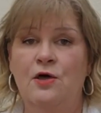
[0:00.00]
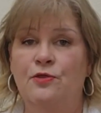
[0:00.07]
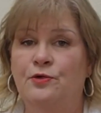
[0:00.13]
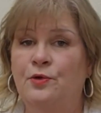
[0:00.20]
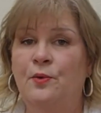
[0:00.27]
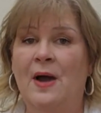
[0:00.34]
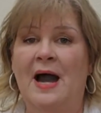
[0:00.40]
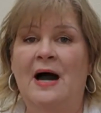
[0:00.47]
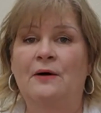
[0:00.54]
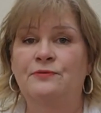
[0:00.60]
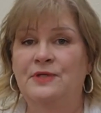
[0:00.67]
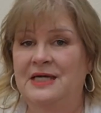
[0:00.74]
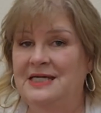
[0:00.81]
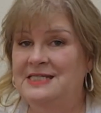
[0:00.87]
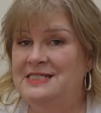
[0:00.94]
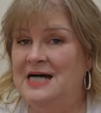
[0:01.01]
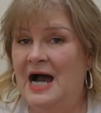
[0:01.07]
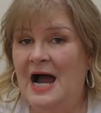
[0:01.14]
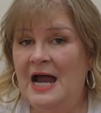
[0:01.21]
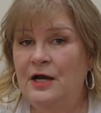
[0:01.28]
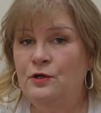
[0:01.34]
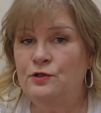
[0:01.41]
throughout the
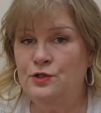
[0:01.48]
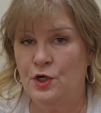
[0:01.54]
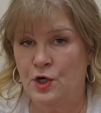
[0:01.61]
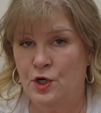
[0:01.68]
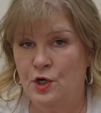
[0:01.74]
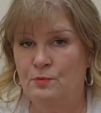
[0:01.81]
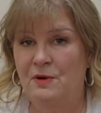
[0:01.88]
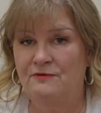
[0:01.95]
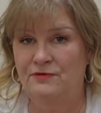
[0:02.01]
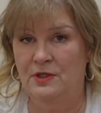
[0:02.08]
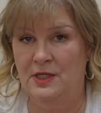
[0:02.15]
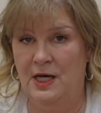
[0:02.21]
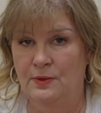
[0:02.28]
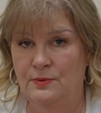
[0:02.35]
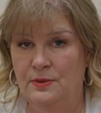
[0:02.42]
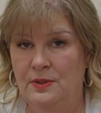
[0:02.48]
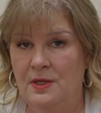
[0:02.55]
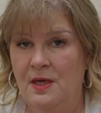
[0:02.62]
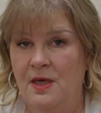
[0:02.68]
entire term of the loan.